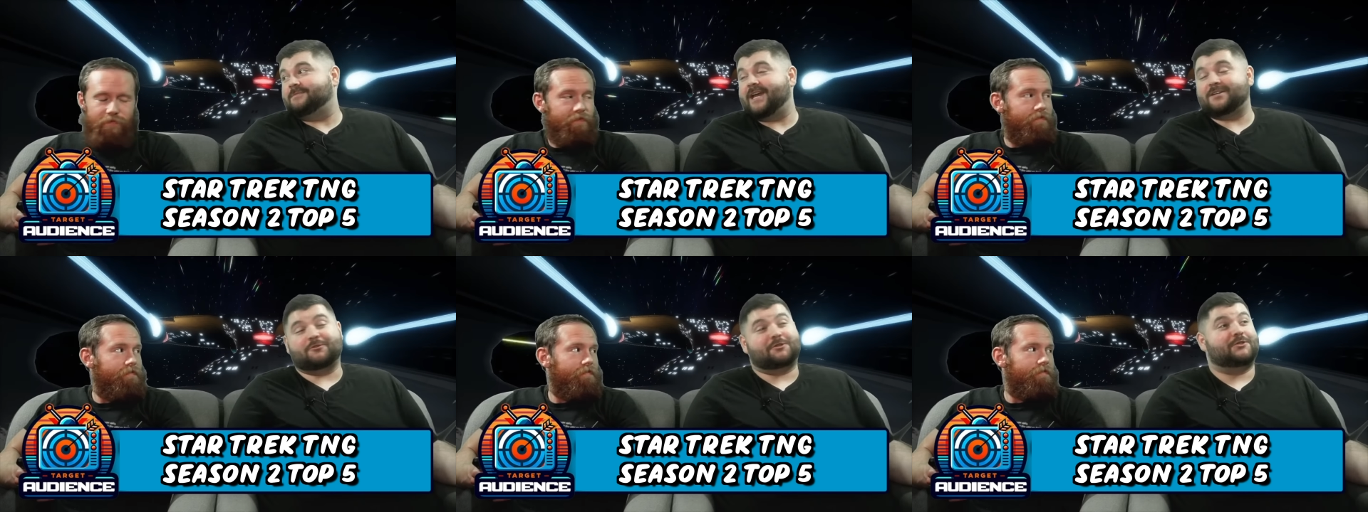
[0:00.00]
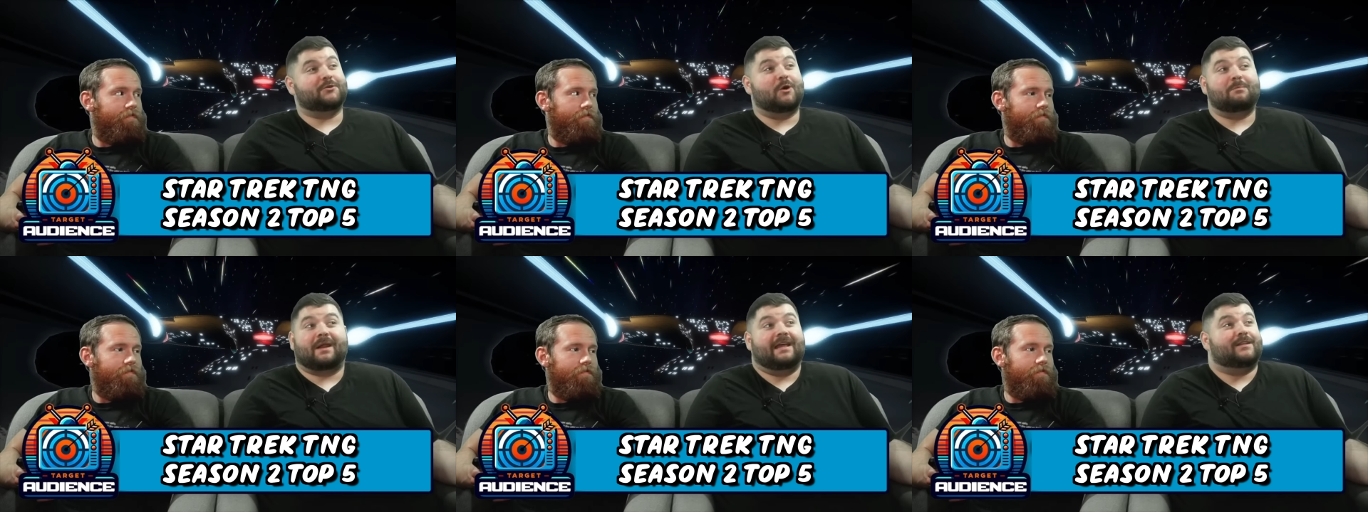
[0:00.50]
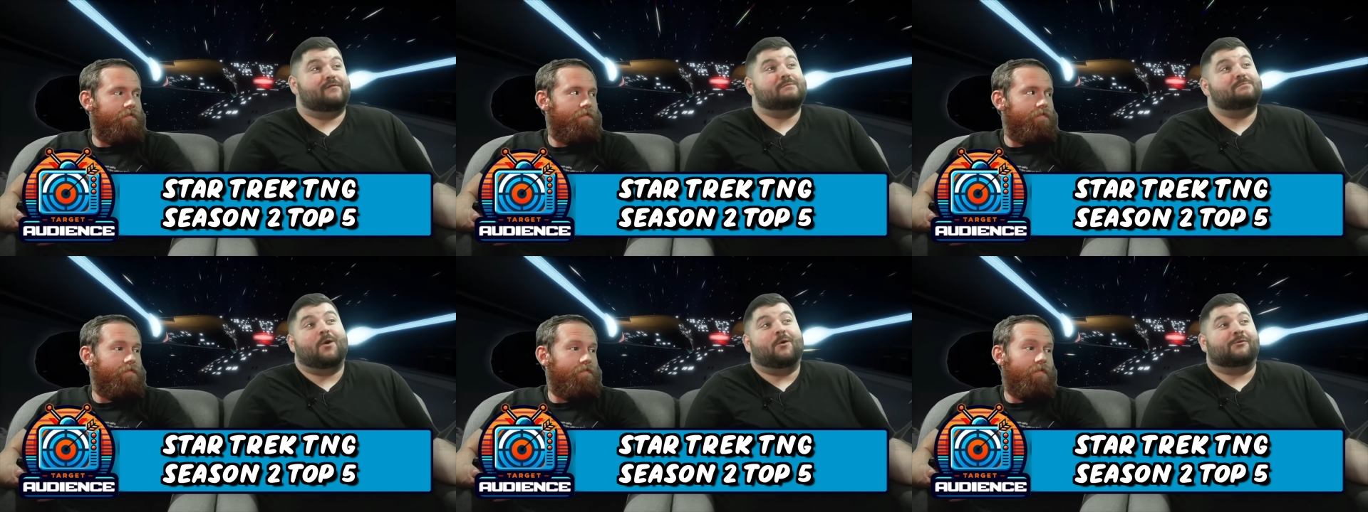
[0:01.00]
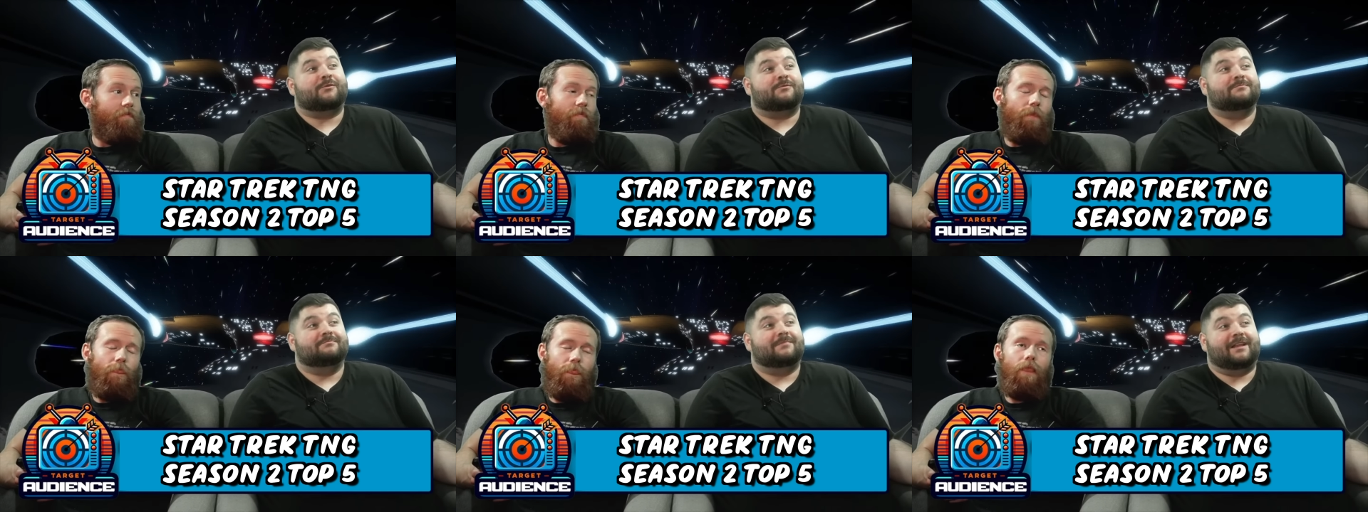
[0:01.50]
Speaker 1: Patrick Stewart, but I love them
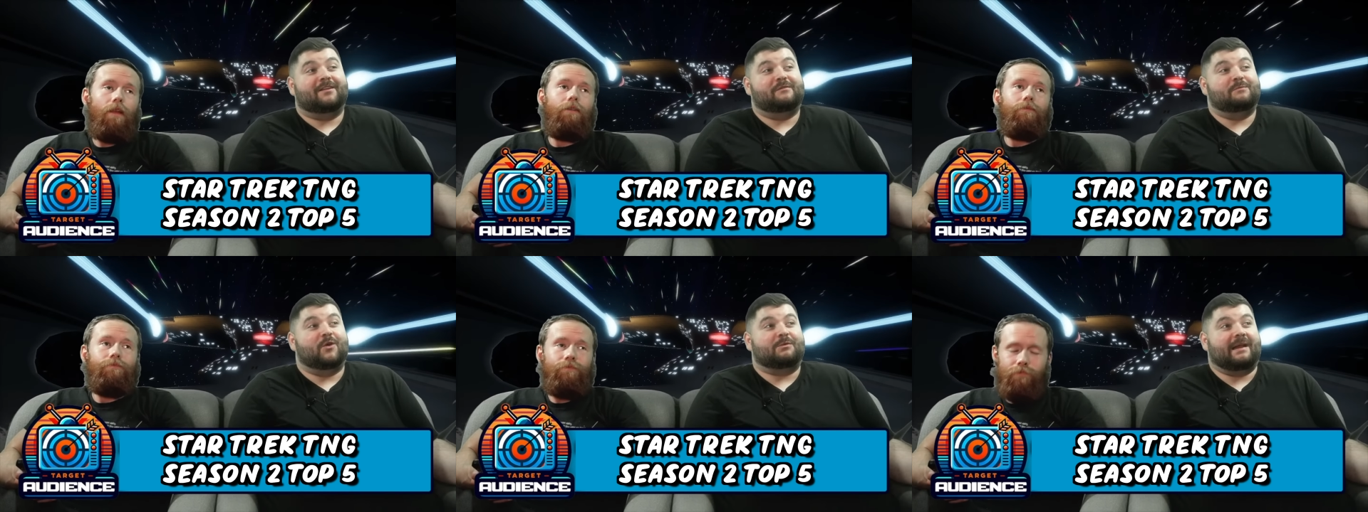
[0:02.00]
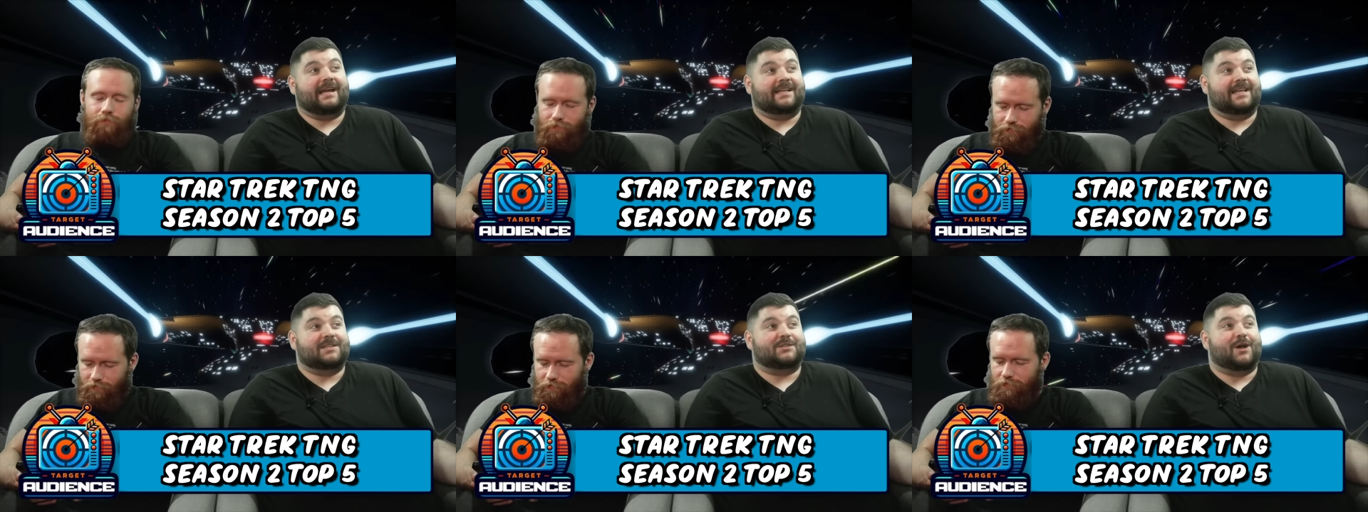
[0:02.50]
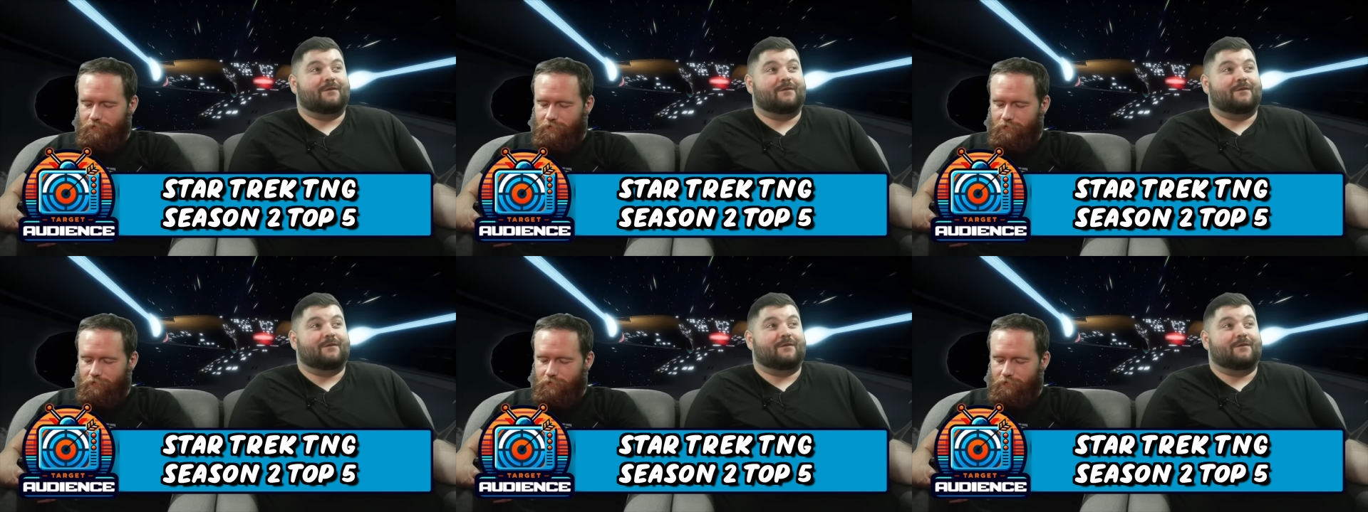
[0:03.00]
both. I love them both, but I got that